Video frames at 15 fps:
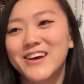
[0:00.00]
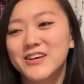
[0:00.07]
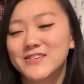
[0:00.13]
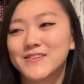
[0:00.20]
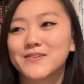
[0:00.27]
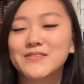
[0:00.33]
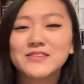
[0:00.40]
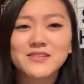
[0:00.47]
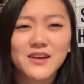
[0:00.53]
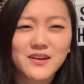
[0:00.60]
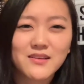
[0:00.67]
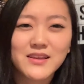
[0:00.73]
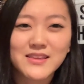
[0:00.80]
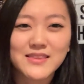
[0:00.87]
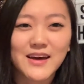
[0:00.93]
So it's kind of
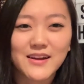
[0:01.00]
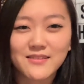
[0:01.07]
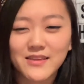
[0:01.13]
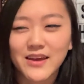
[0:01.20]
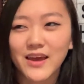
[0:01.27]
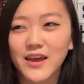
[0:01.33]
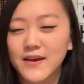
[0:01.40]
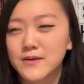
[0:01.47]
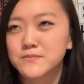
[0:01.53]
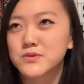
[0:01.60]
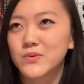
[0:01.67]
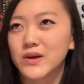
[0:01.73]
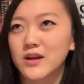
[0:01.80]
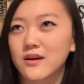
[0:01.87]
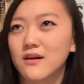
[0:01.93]
like that. It like amps what you're